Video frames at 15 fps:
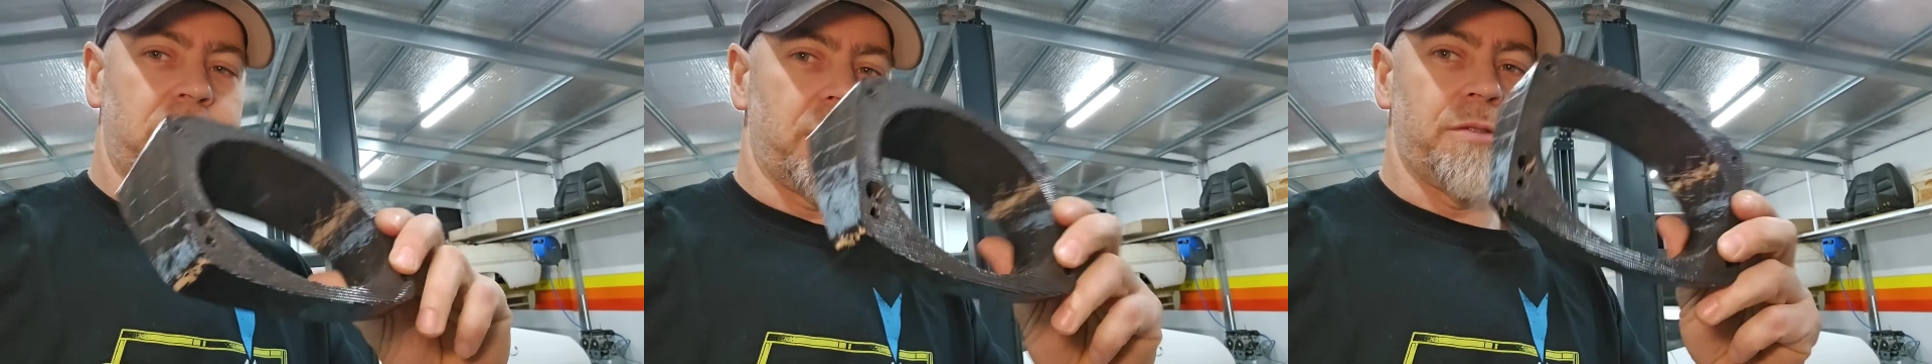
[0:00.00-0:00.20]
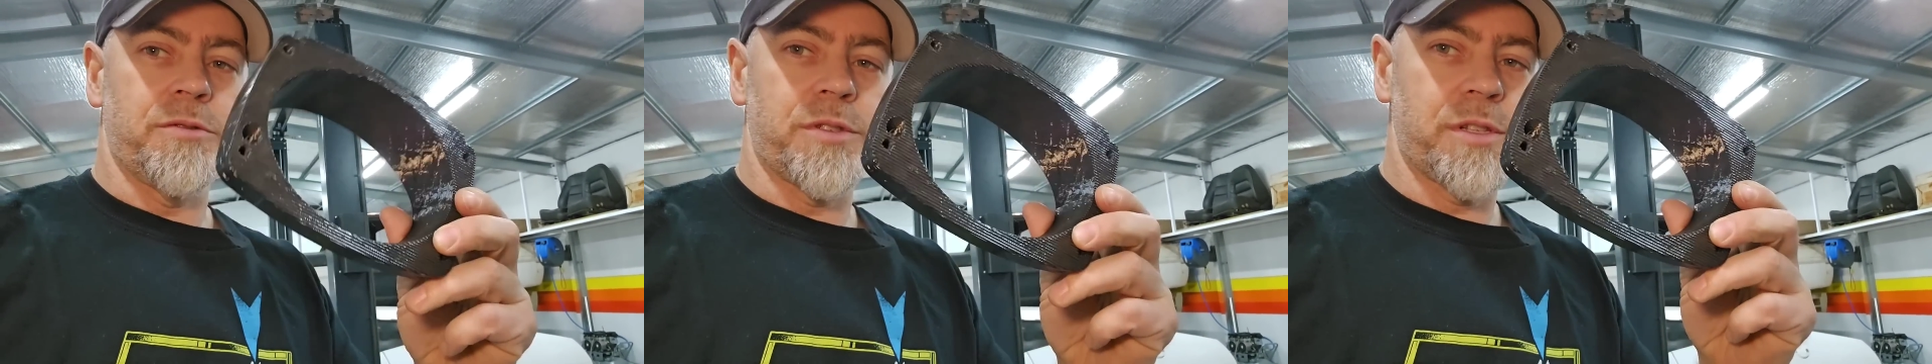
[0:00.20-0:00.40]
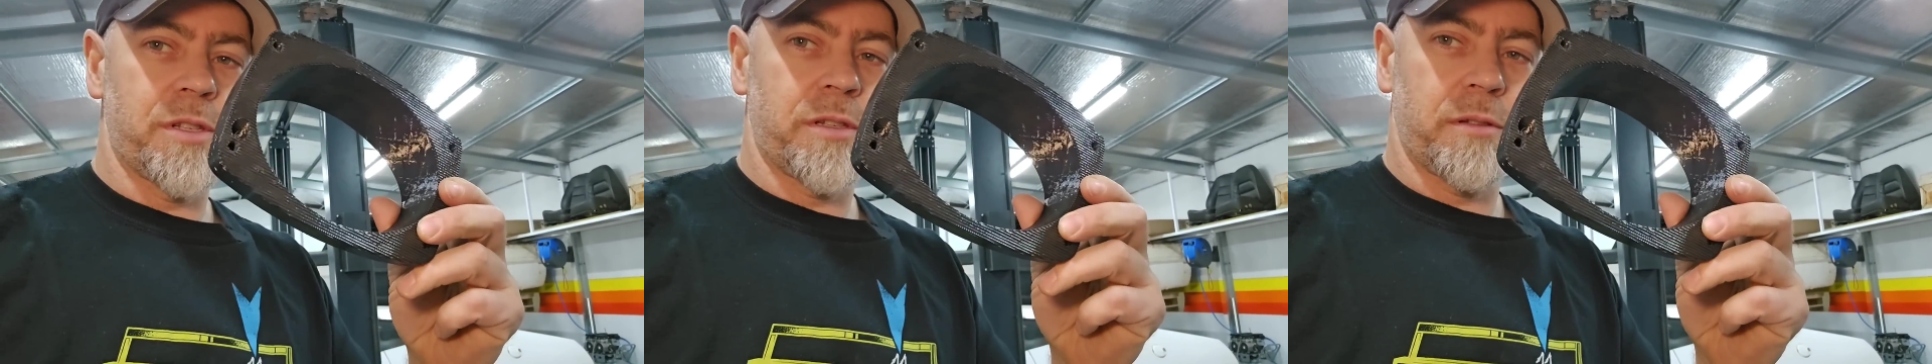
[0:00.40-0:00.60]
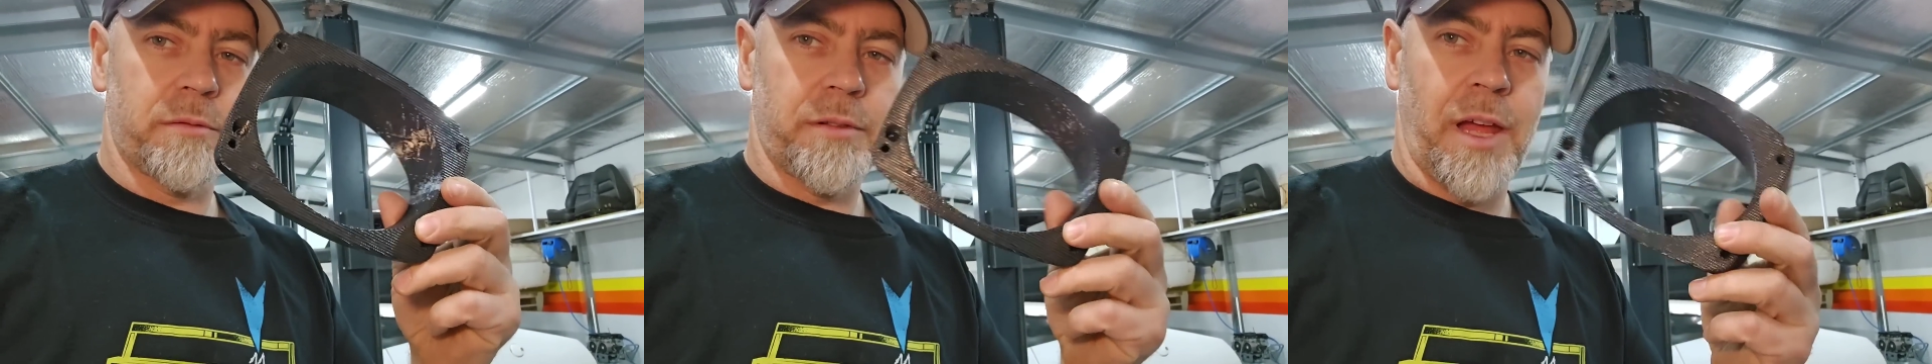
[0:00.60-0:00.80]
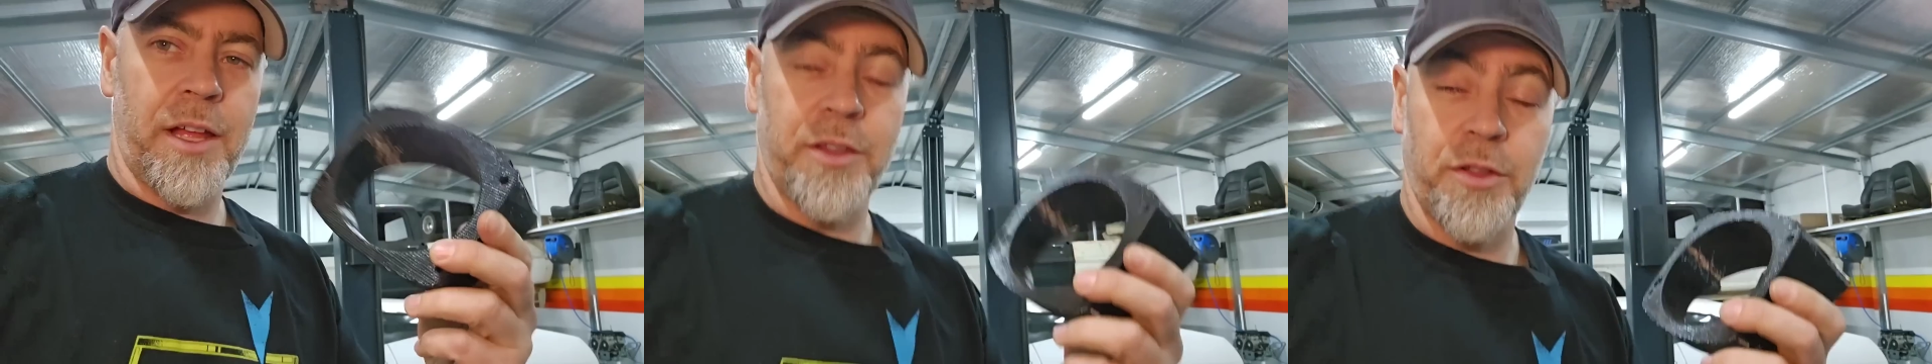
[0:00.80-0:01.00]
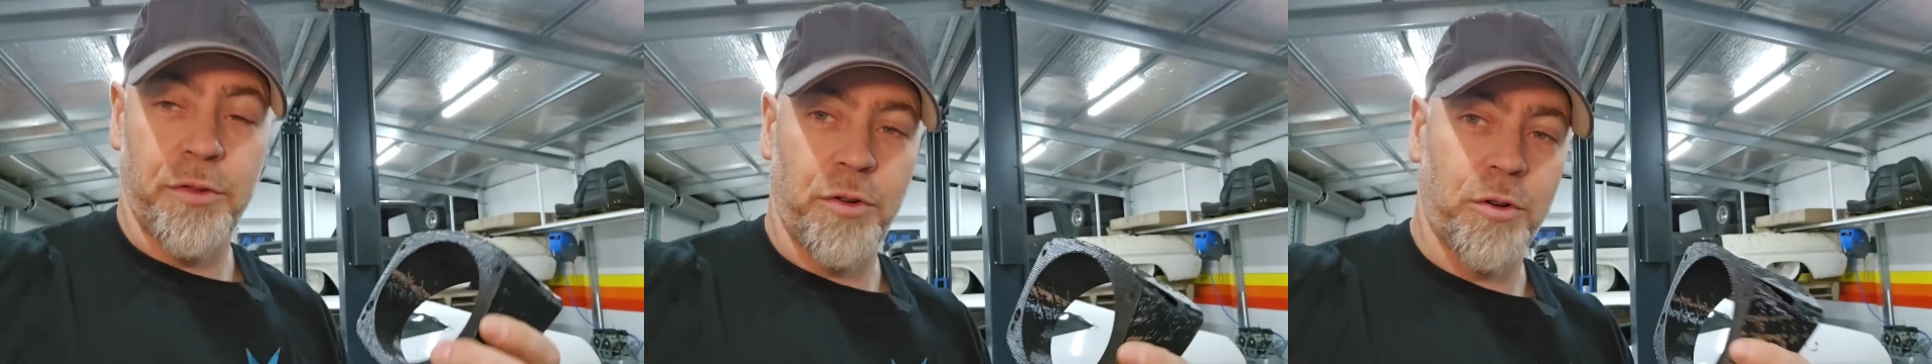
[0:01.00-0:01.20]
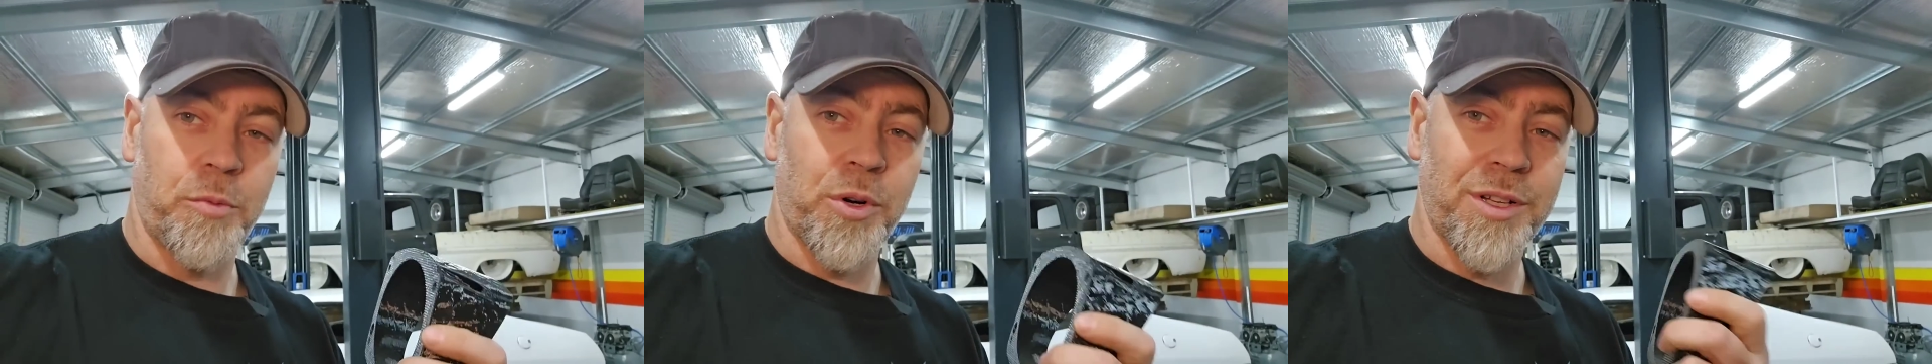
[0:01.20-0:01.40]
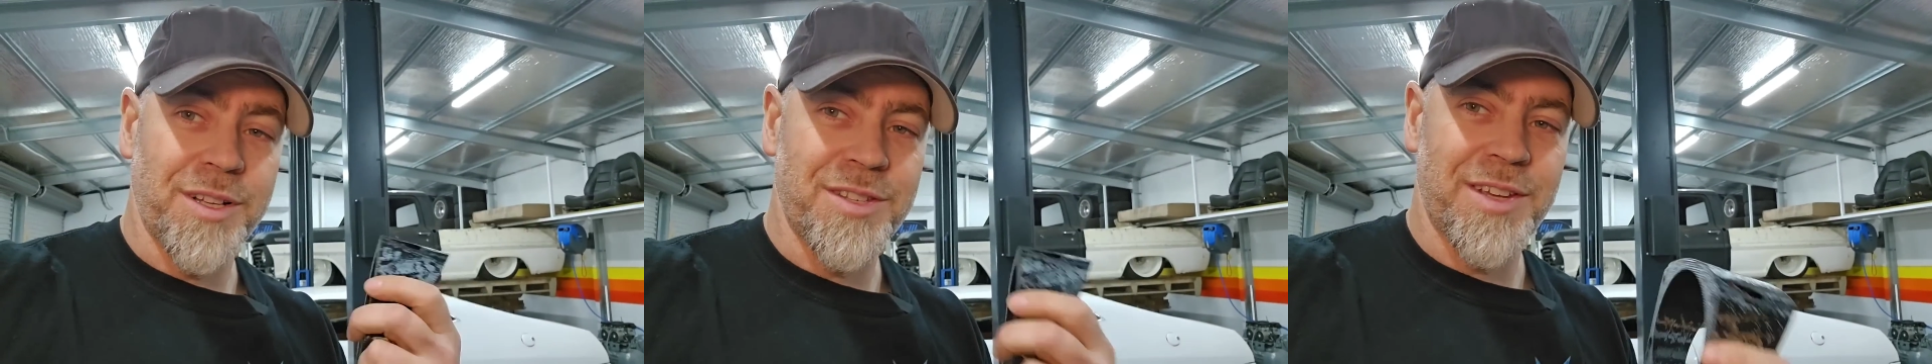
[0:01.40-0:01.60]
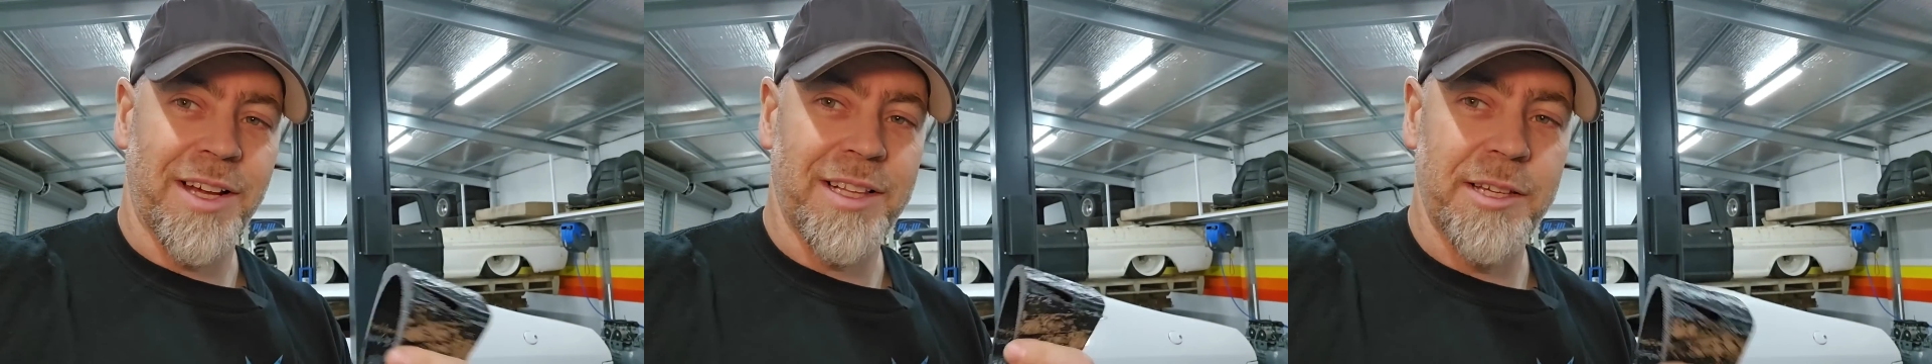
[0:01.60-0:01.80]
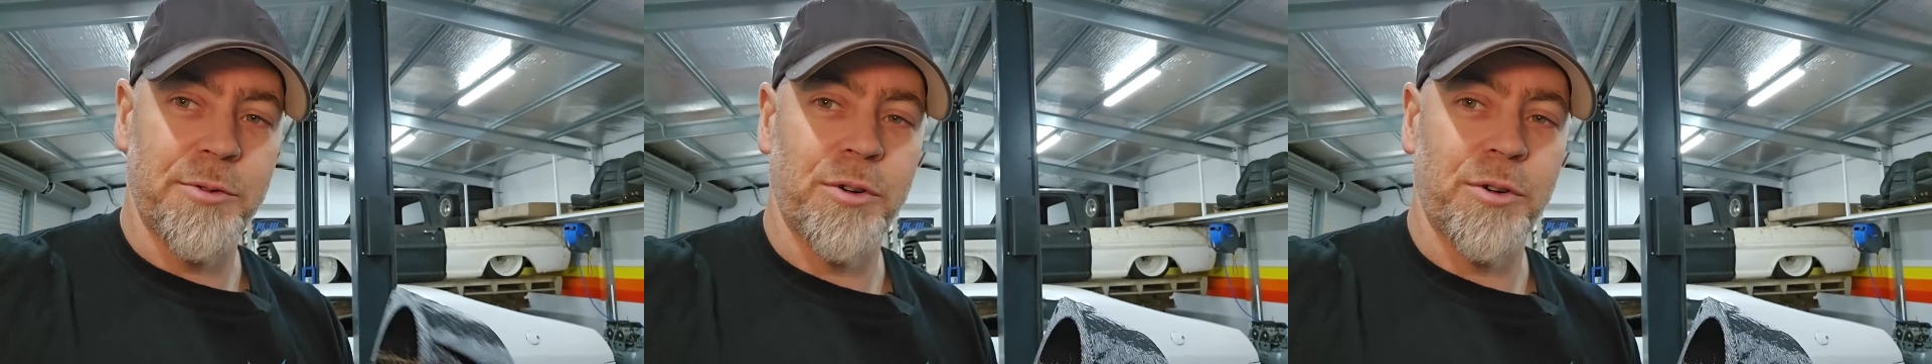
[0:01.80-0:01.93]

It had the throttle body exactly